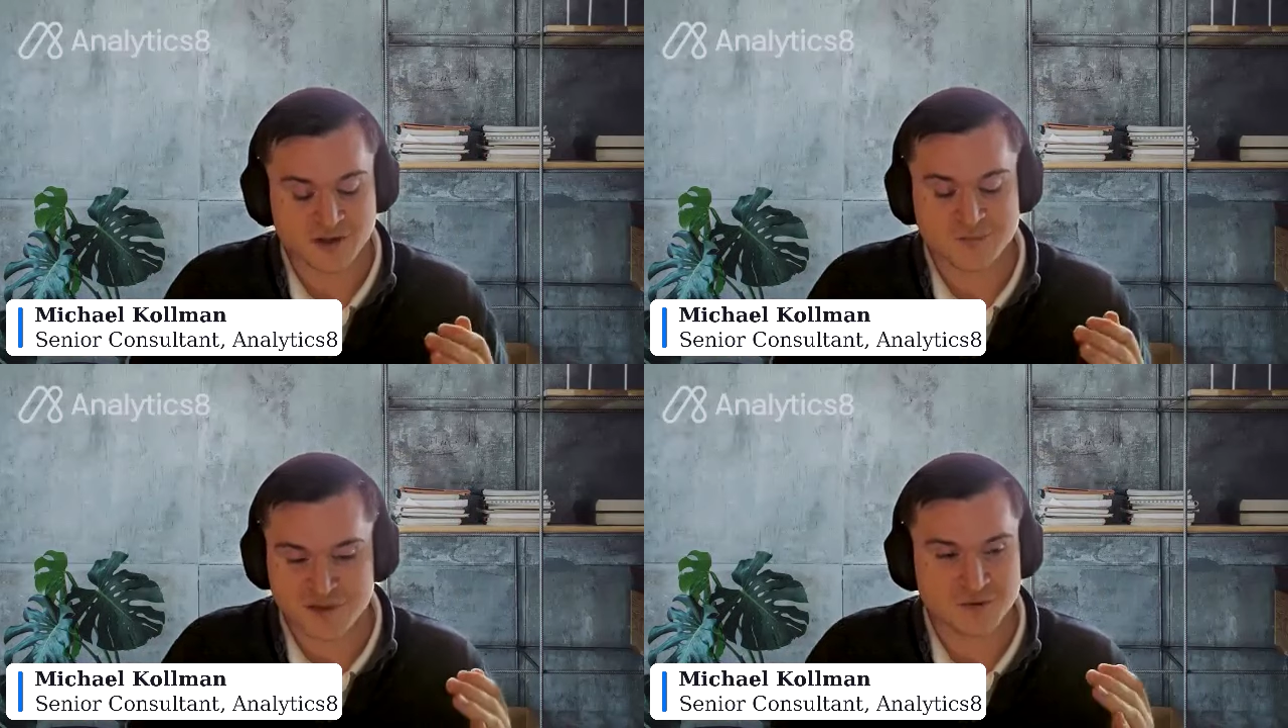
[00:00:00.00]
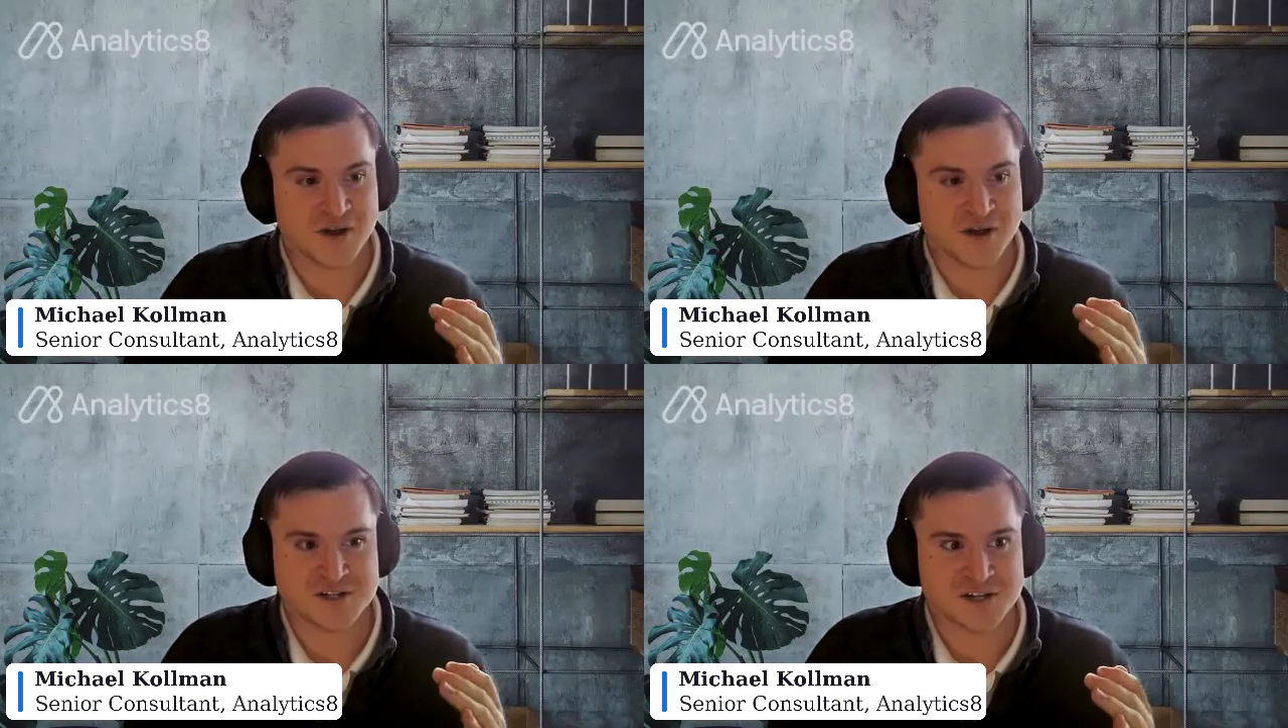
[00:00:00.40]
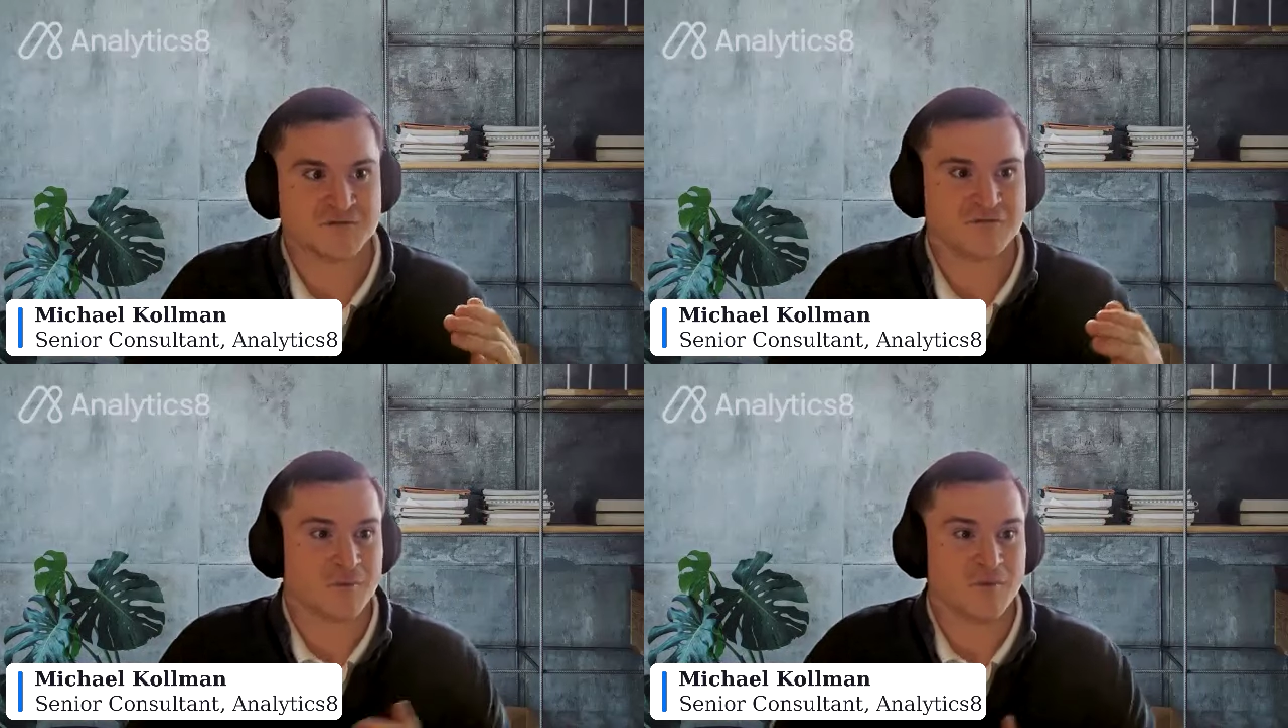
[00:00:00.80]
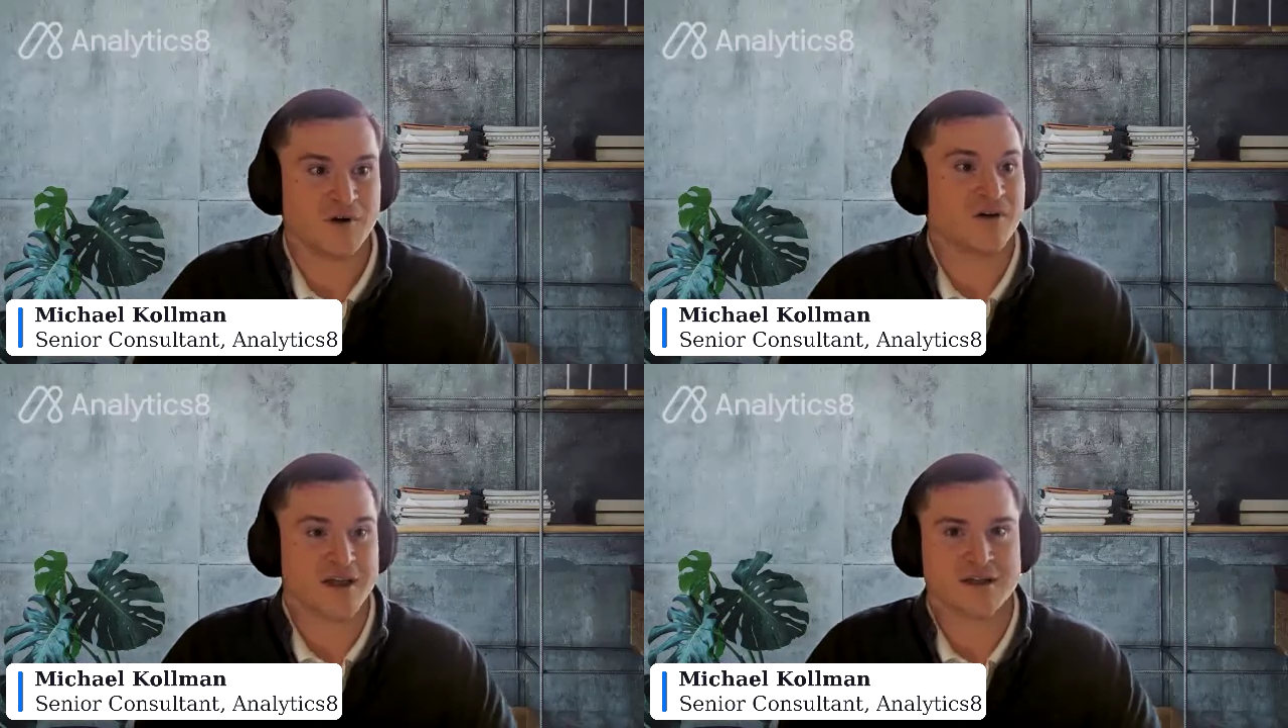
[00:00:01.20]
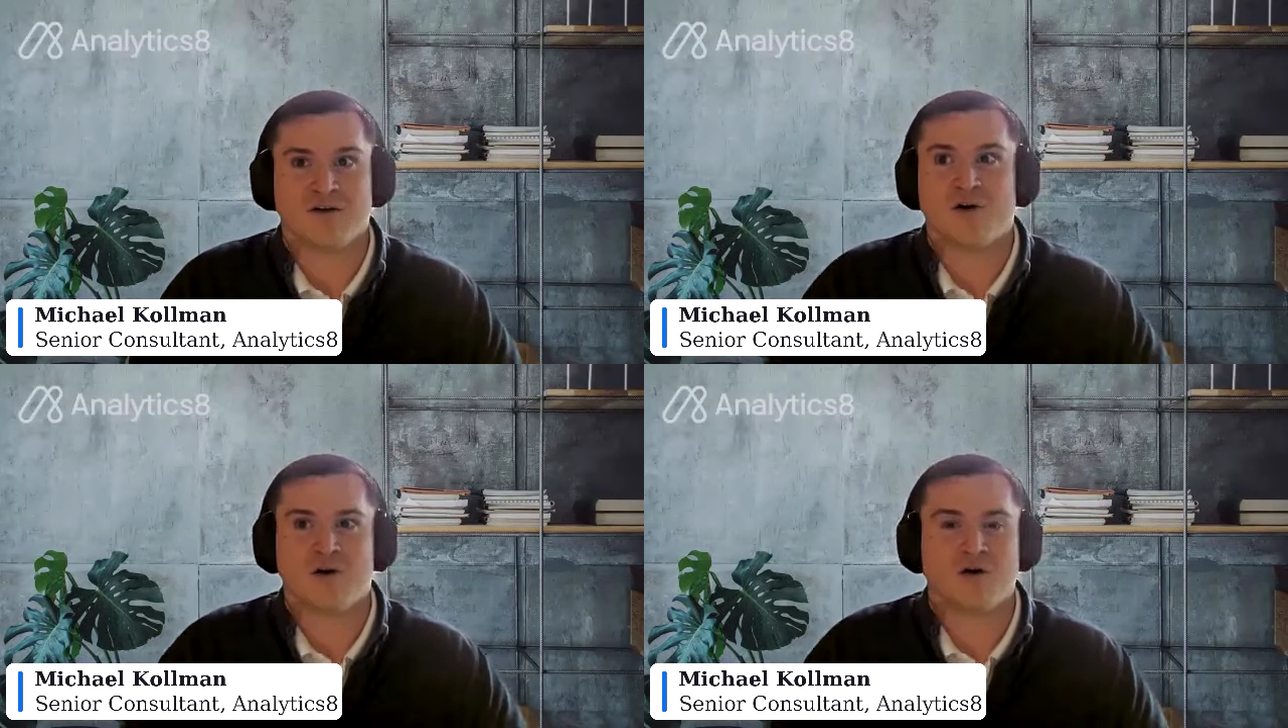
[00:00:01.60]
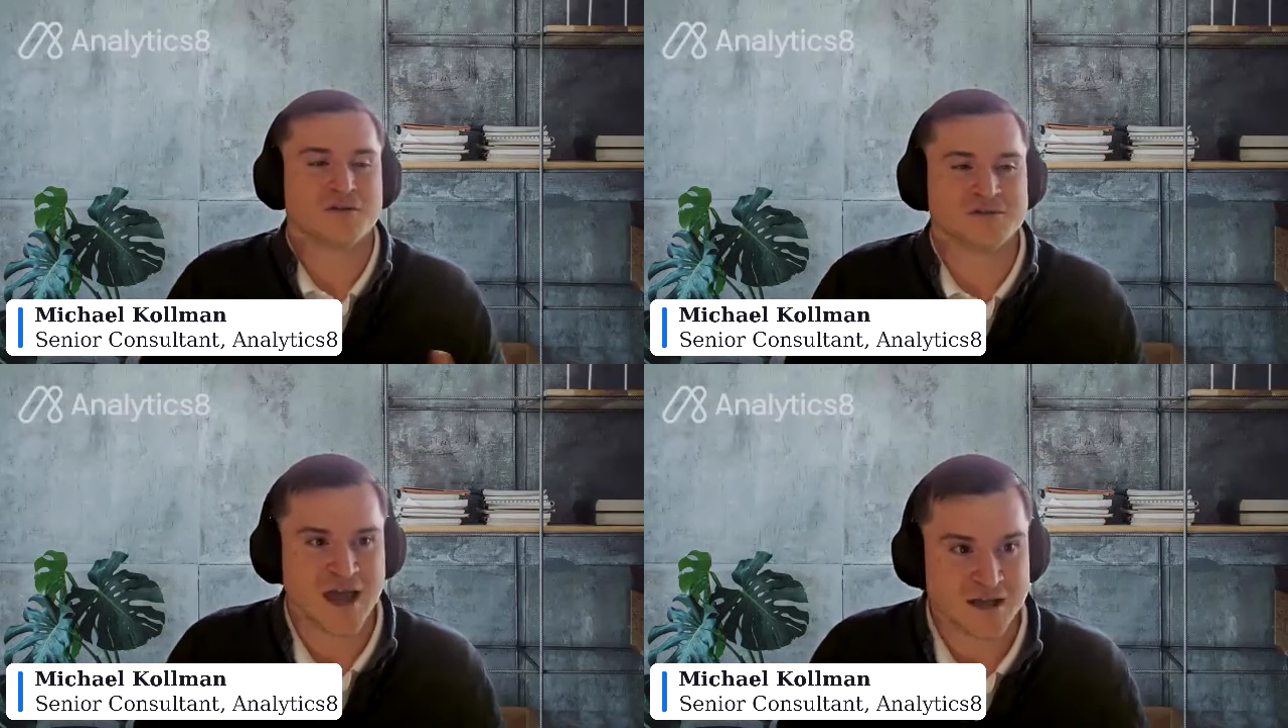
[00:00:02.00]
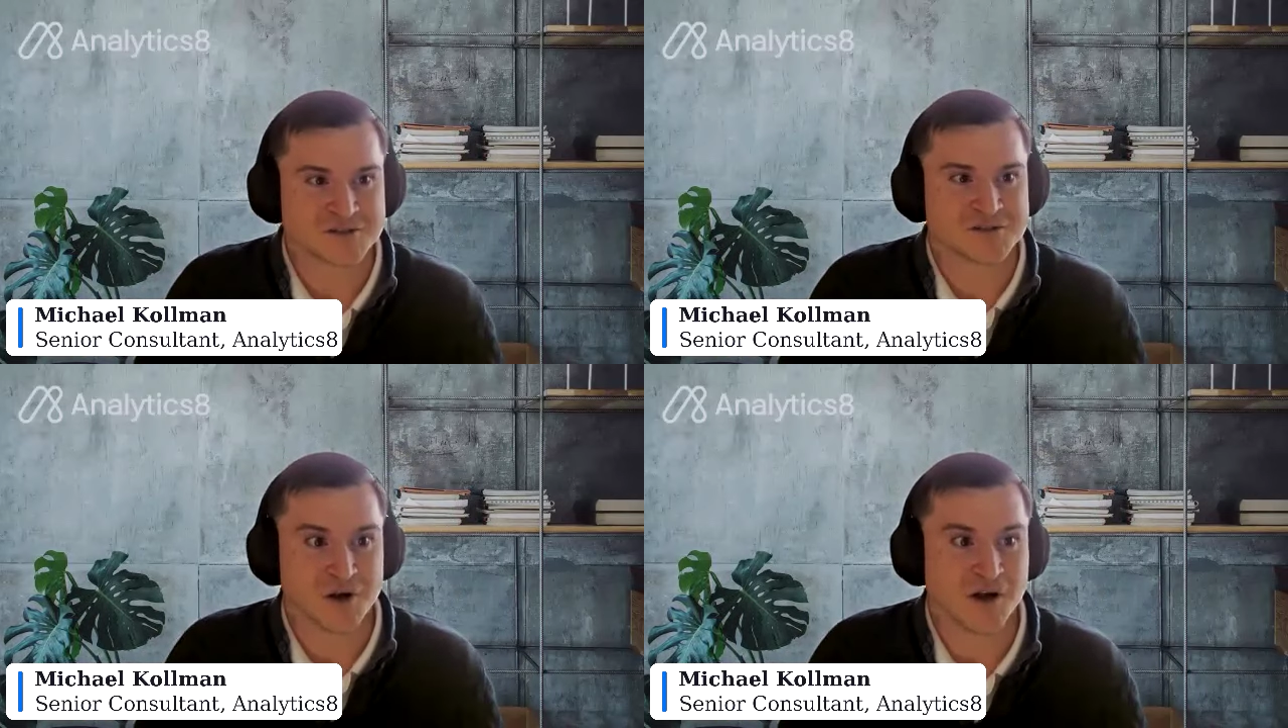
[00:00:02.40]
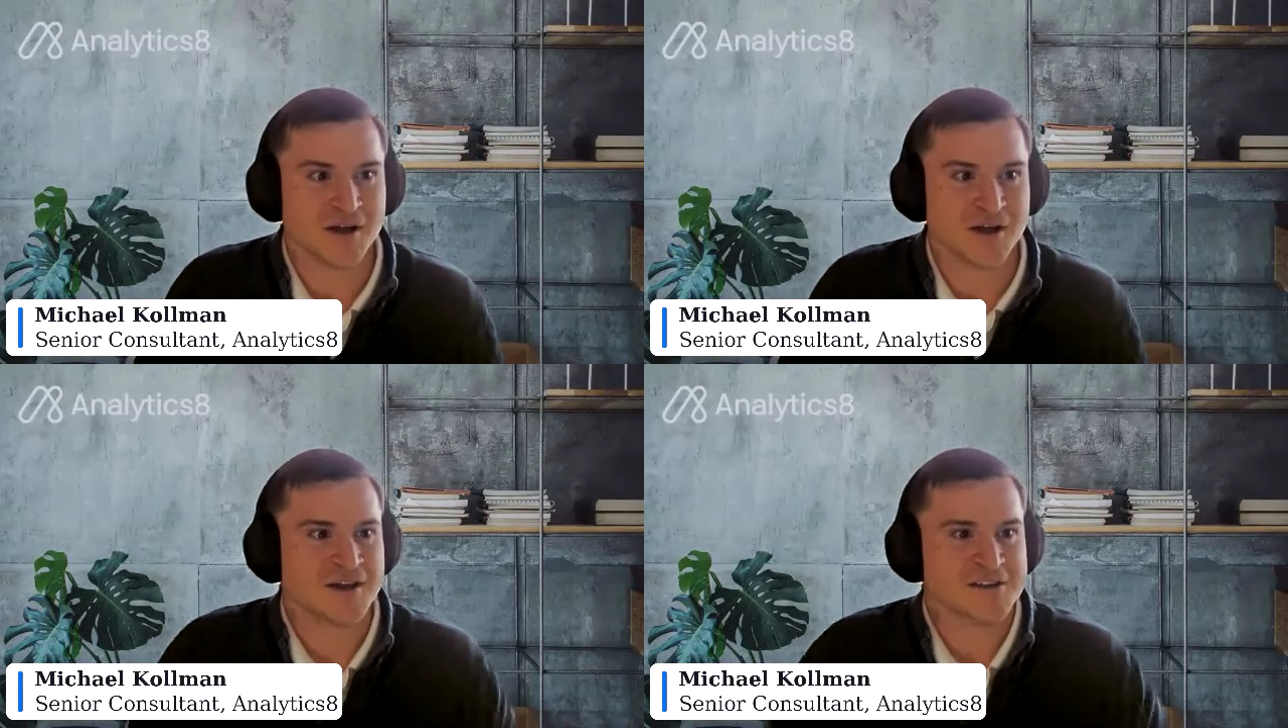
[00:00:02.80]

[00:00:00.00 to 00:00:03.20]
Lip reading: compute engine from like all those extra